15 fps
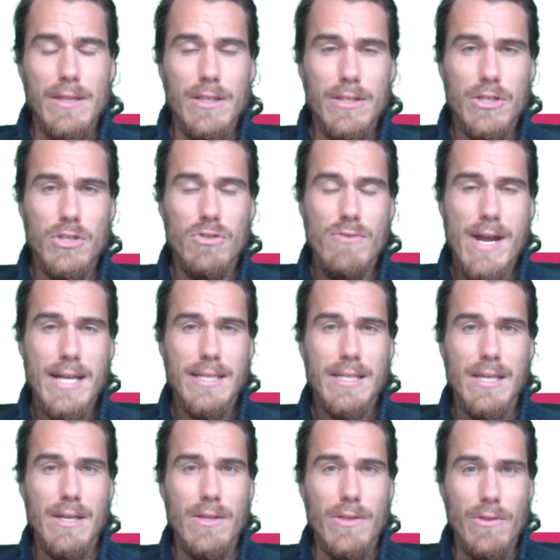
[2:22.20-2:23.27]
The
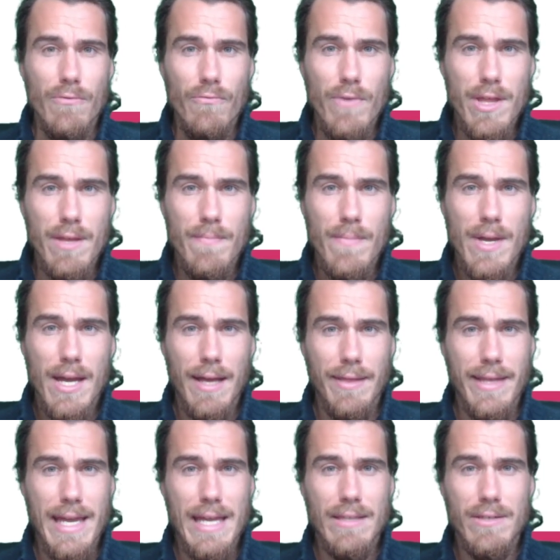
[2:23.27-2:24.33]
stress, the rhythm,
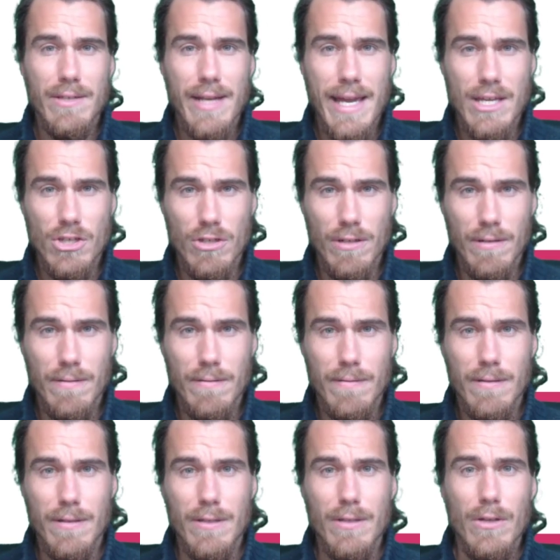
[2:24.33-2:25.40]
and the intonation
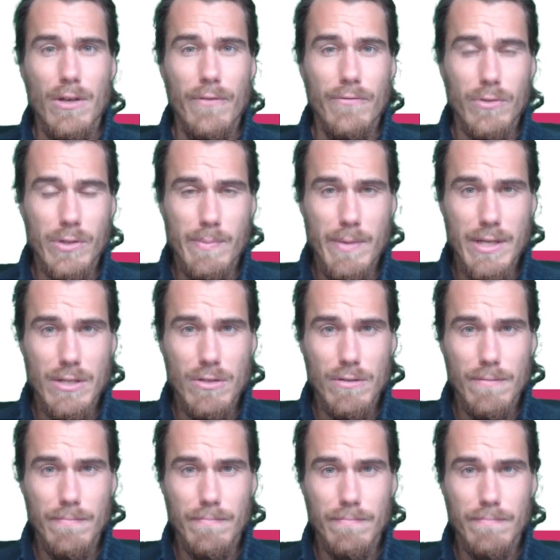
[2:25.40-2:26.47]
of your speech.